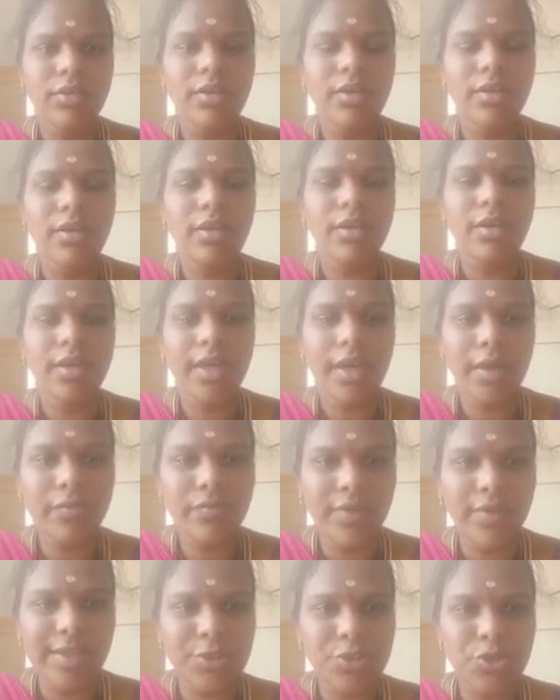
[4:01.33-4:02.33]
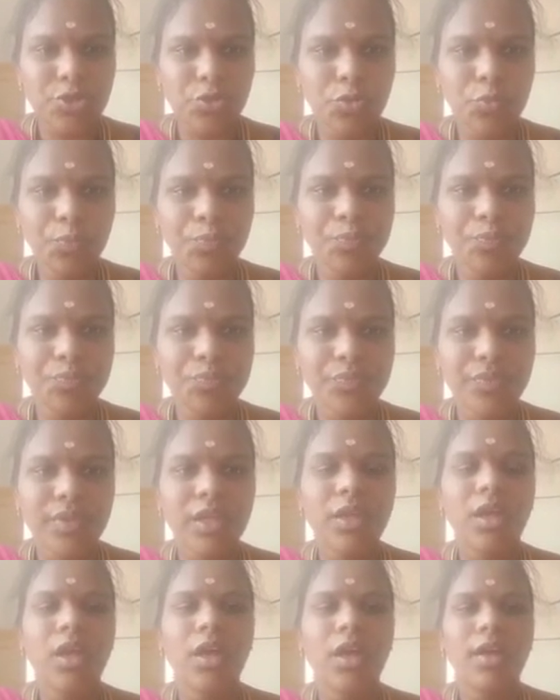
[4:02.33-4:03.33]
equal to
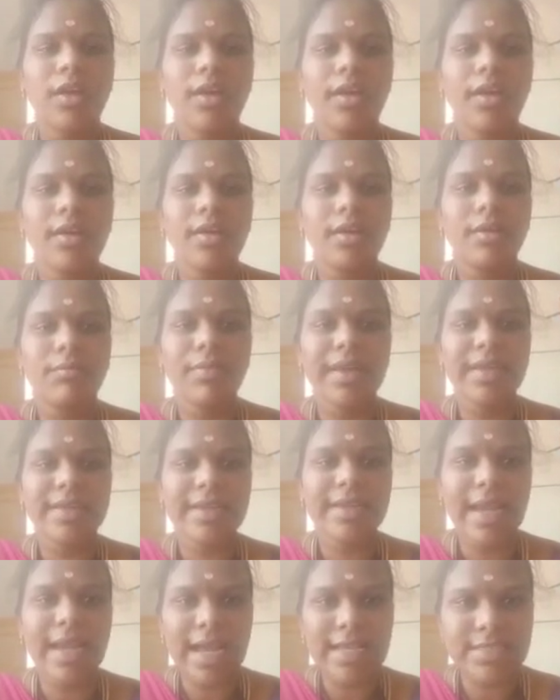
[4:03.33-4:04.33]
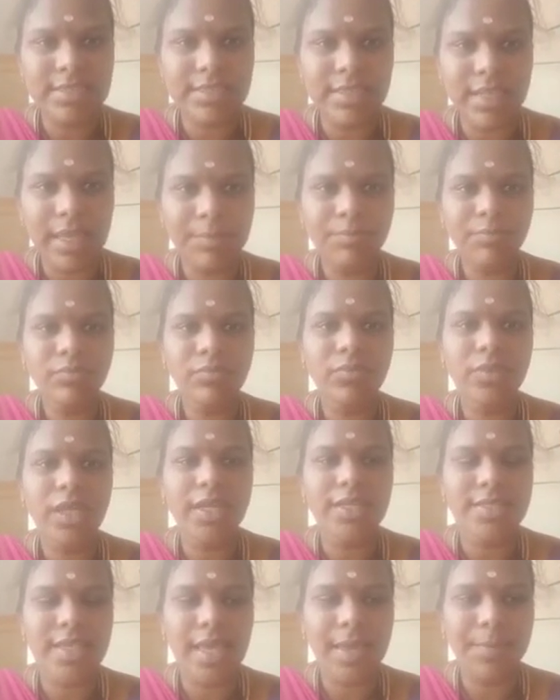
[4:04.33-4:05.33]
my class name, that is
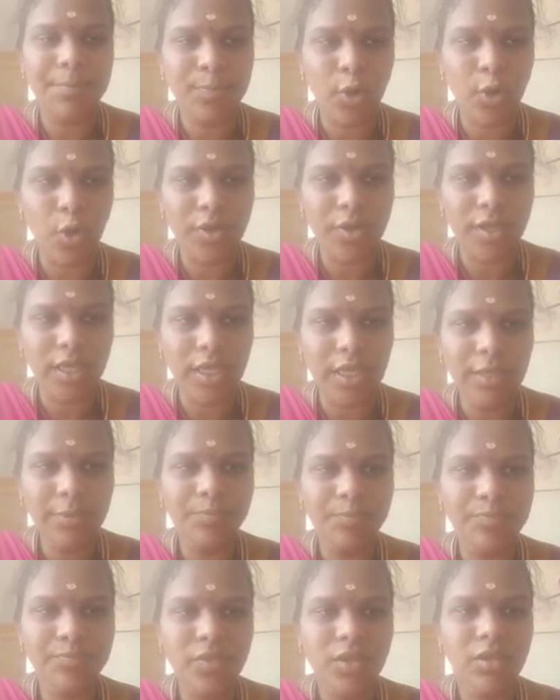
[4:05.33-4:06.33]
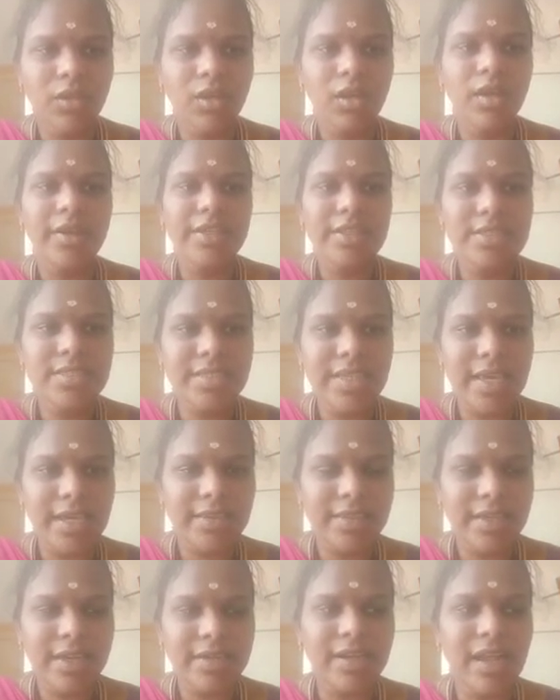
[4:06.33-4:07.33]
employee. Inside
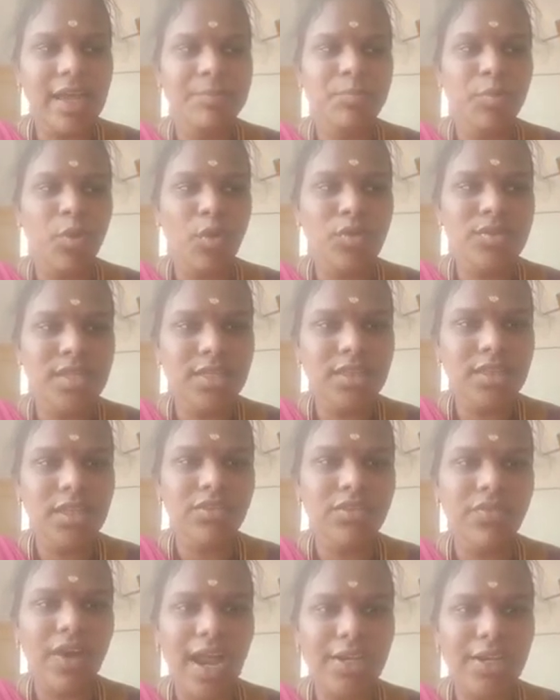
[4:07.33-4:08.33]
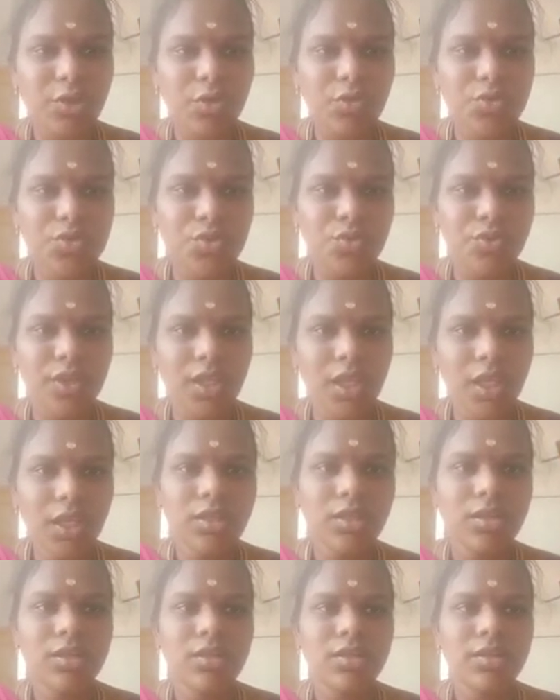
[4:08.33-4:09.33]
that, I passing the values to
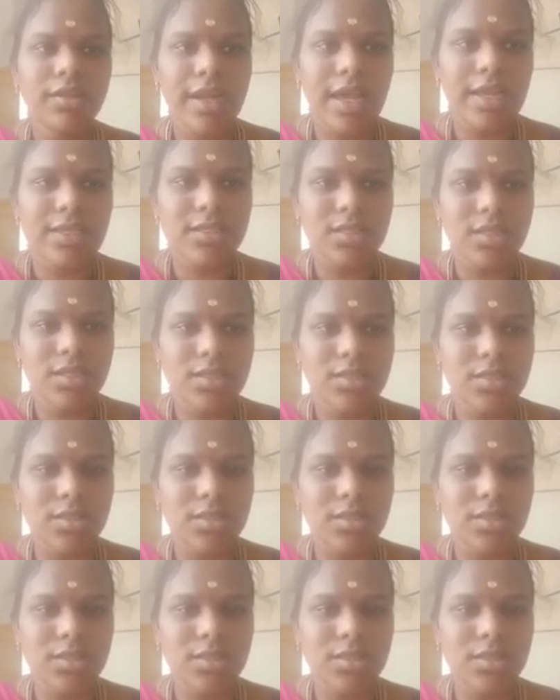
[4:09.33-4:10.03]
the classes.